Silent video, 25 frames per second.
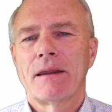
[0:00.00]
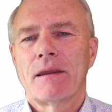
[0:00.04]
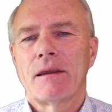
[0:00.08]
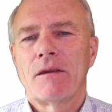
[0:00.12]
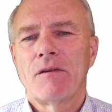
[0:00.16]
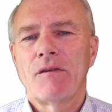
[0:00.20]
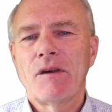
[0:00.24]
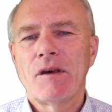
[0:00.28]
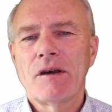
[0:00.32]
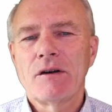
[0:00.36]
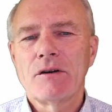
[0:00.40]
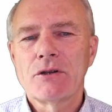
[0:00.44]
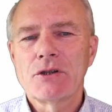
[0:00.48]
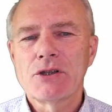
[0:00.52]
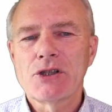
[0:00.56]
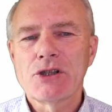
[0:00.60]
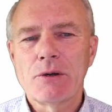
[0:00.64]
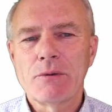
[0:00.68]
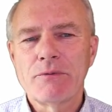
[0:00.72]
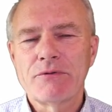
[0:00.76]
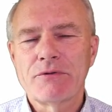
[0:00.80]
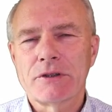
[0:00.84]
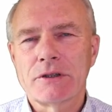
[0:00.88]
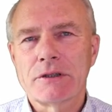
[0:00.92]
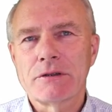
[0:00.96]
The thing on the
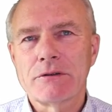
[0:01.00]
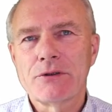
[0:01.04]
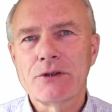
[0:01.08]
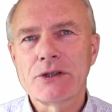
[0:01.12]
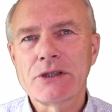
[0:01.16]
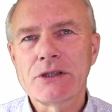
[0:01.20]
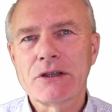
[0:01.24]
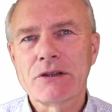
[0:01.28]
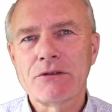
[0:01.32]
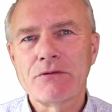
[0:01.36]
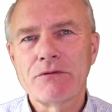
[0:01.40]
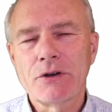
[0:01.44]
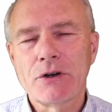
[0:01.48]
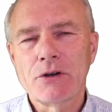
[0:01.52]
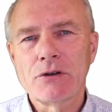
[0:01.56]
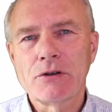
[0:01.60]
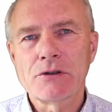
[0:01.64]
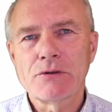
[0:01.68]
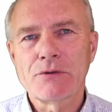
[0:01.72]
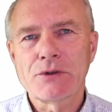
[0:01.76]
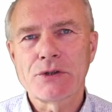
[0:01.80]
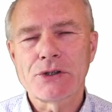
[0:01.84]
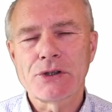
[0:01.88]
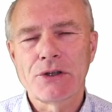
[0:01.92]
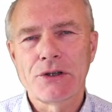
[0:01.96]
shop floor was that the
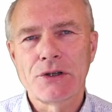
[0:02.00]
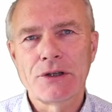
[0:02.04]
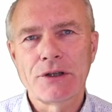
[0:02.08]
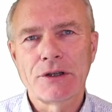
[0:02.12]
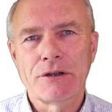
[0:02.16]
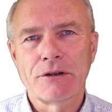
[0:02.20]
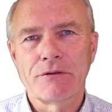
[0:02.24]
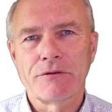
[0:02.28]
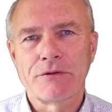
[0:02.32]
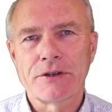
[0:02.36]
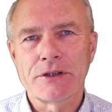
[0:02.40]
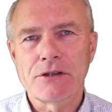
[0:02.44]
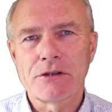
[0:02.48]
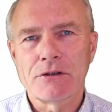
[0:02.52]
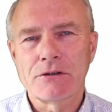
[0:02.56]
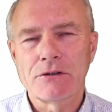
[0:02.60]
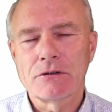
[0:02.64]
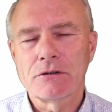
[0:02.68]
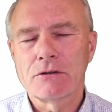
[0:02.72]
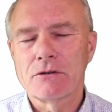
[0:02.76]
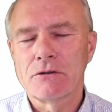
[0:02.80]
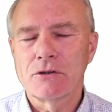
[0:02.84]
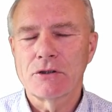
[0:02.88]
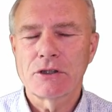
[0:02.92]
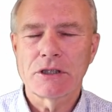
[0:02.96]
focus was all on the
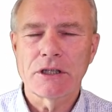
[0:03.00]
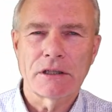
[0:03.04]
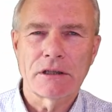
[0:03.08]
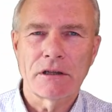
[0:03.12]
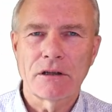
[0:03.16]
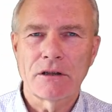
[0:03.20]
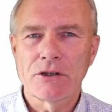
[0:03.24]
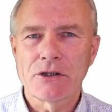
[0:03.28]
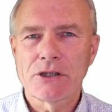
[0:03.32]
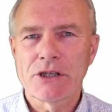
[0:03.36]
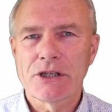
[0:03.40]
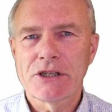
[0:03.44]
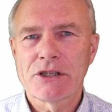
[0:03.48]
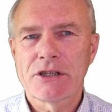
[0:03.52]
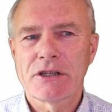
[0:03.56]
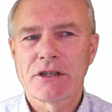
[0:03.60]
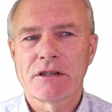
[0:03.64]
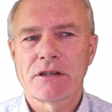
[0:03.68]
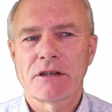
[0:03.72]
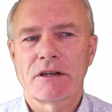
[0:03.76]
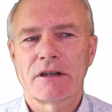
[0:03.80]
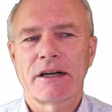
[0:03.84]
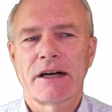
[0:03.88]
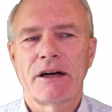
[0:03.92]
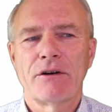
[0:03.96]
physical goods and the
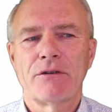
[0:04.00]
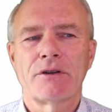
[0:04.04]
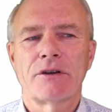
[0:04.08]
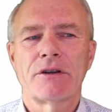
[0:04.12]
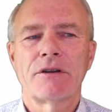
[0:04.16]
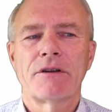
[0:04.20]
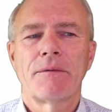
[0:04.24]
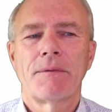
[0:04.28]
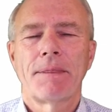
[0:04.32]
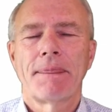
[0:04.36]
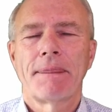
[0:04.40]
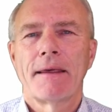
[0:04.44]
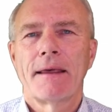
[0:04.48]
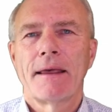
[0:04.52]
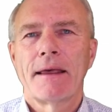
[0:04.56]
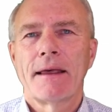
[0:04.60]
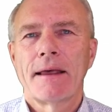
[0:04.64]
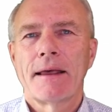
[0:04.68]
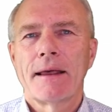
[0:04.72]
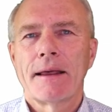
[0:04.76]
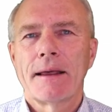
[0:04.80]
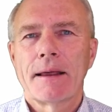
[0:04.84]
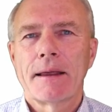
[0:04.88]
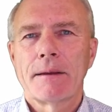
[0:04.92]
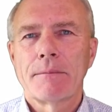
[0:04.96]
logistics around it.
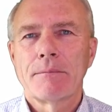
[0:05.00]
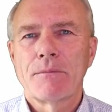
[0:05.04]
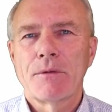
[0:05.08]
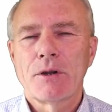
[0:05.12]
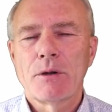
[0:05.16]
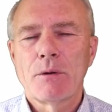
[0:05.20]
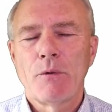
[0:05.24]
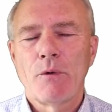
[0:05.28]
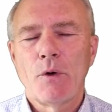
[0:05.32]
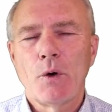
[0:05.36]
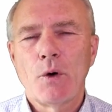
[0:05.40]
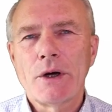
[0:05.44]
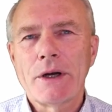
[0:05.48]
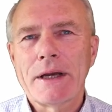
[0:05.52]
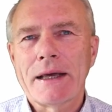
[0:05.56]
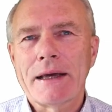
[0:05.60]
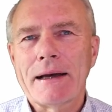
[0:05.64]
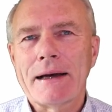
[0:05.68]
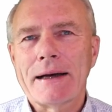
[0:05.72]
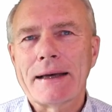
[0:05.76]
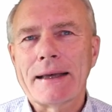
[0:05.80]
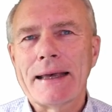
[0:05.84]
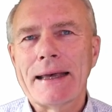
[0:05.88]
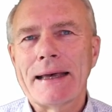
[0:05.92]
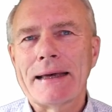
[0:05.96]
But the
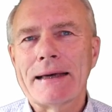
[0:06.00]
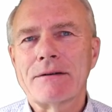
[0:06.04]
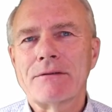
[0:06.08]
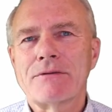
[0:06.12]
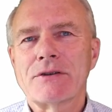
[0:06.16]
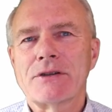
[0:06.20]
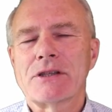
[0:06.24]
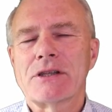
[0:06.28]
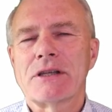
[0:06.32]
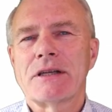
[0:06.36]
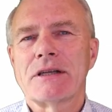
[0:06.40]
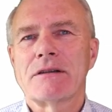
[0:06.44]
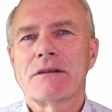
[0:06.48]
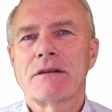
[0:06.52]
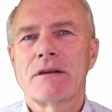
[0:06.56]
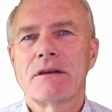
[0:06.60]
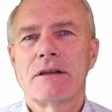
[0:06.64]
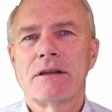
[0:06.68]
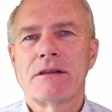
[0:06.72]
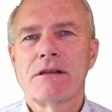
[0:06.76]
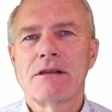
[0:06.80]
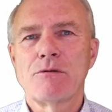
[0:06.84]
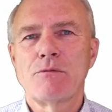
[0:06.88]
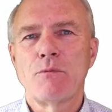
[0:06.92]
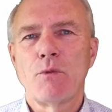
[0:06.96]
warning I have is that
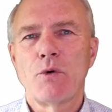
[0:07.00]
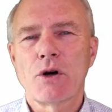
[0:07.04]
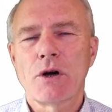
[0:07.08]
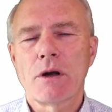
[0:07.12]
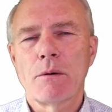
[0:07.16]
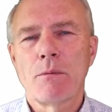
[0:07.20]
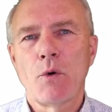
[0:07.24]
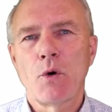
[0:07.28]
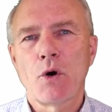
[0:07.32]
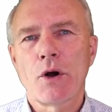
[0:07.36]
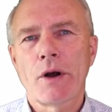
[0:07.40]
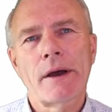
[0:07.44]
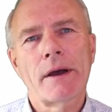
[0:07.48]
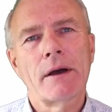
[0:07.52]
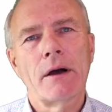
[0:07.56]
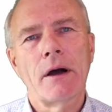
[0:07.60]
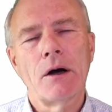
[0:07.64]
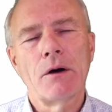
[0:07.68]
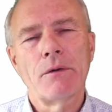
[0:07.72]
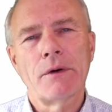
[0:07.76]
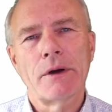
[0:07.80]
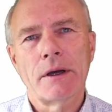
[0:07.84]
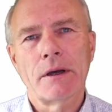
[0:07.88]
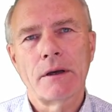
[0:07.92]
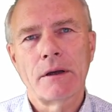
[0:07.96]
it is more and more
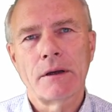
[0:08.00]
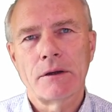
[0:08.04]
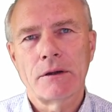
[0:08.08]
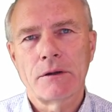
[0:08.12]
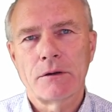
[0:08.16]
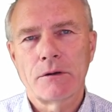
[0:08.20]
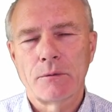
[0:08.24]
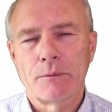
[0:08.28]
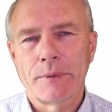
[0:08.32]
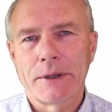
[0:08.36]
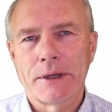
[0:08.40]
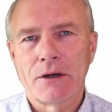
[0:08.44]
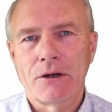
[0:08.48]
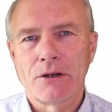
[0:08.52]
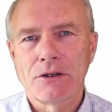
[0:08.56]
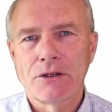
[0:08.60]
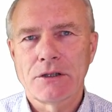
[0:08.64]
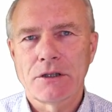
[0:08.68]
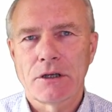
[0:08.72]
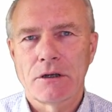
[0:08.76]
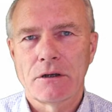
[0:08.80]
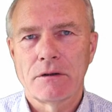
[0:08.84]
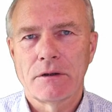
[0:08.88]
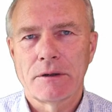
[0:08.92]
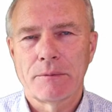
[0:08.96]
going to be
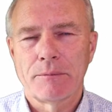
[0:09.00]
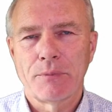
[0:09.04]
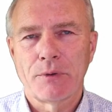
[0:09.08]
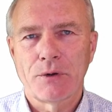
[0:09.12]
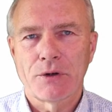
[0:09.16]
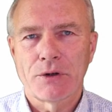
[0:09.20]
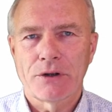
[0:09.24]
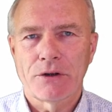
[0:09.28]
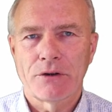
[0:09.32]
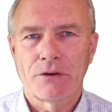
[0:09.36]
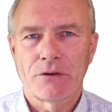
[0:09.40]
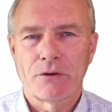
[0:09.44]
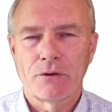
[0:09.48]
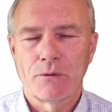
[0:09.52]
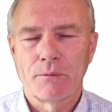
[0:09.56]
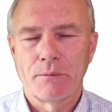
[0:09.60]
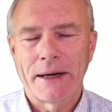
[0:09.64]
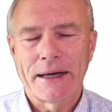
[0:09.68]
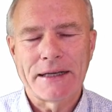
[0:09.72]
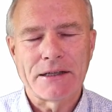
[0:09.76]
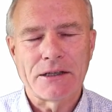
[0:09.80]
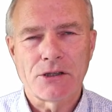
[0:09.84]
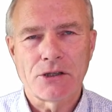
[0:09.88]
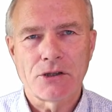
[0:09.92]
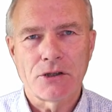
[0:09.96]
also important to
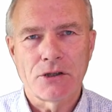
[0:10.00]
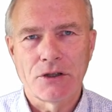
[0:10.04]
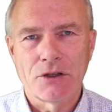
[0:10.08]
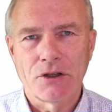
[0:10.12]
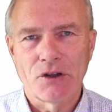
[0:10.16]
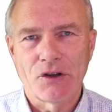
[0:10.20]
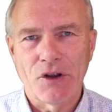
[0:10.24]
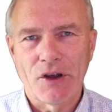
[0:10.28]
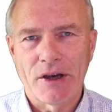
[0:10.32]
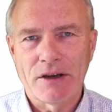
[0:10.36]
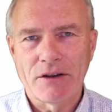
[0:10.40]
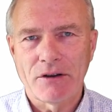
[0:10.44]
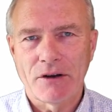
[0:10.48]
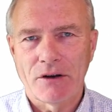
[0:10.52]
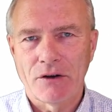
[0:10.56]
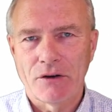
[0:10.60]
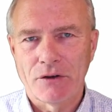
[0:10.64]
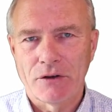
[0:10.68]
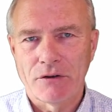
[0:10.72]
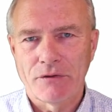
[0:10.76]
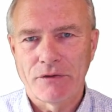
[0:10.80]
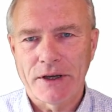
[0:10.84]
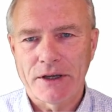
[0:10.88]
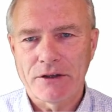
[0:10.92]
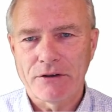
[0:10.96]
manage all the data
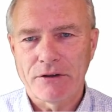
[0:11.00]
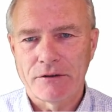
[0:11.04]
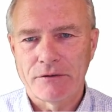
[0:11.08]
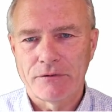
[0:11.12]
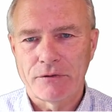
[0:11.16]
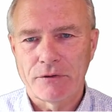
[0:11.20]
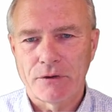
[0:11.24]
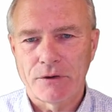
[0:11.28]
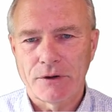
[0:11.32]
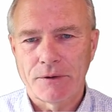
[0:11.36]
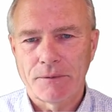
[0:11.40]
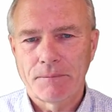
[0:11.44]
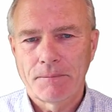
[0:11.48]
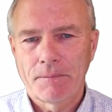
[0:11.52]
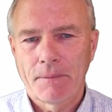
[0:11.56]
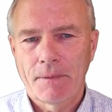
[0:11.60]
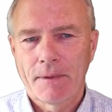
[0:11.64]
on the factory floor.